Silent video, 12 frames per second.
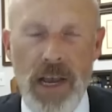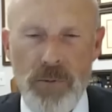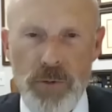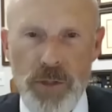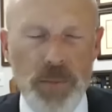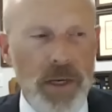
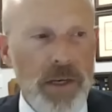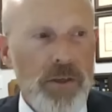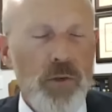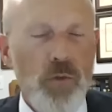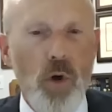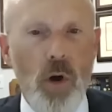that
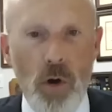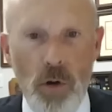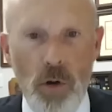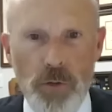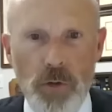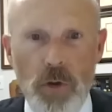respect to
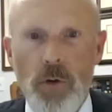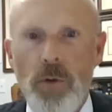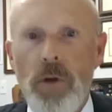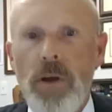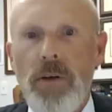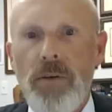
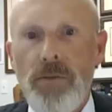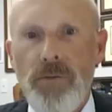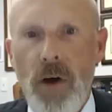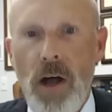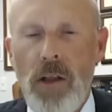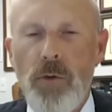also
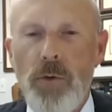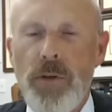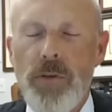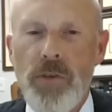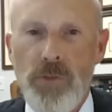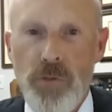follow
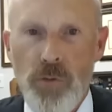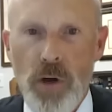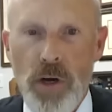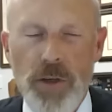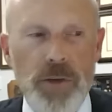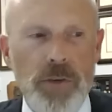its
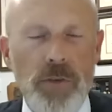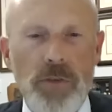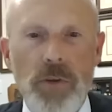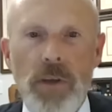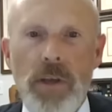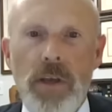
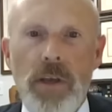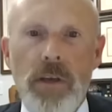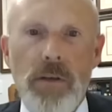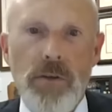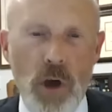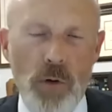instructions,
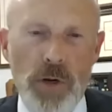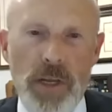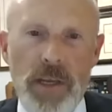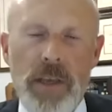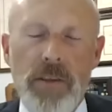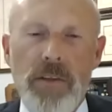
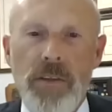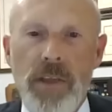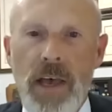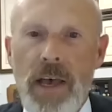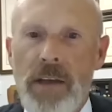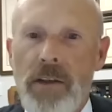noting
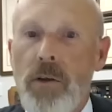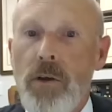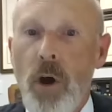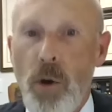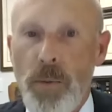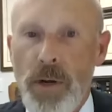that
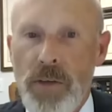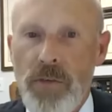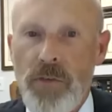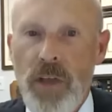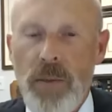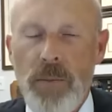opening
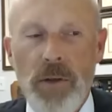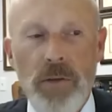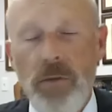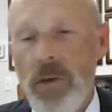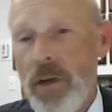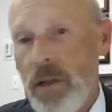
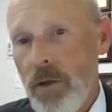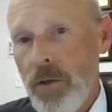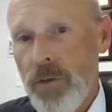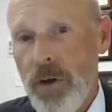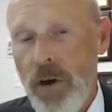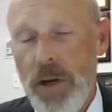statements and
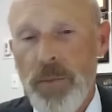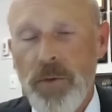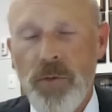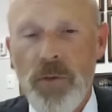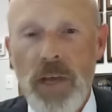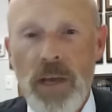closing
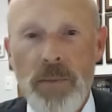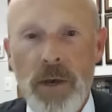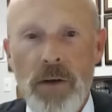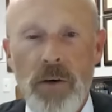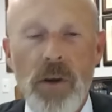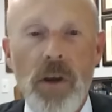arguments for that
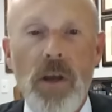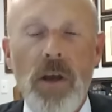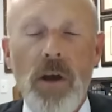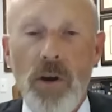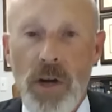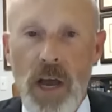matter
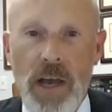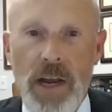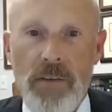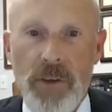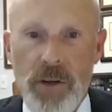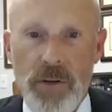are not
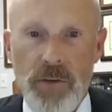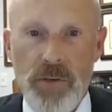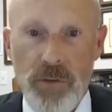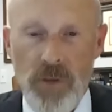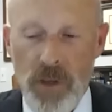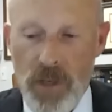
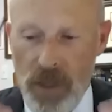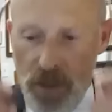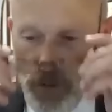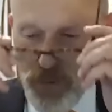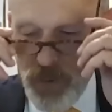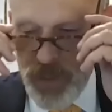evidence.
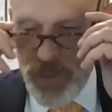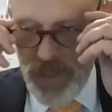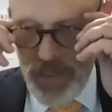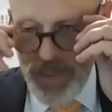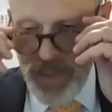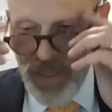So
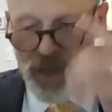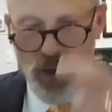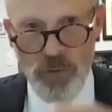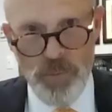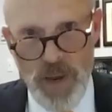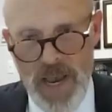I think it
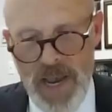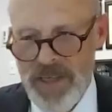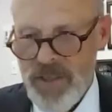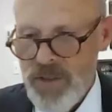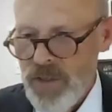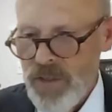goes
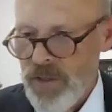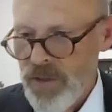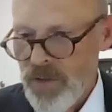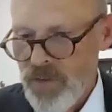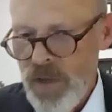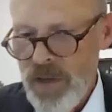back to
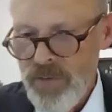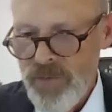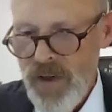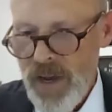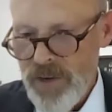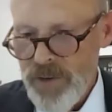the
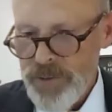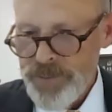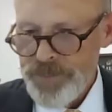same fact.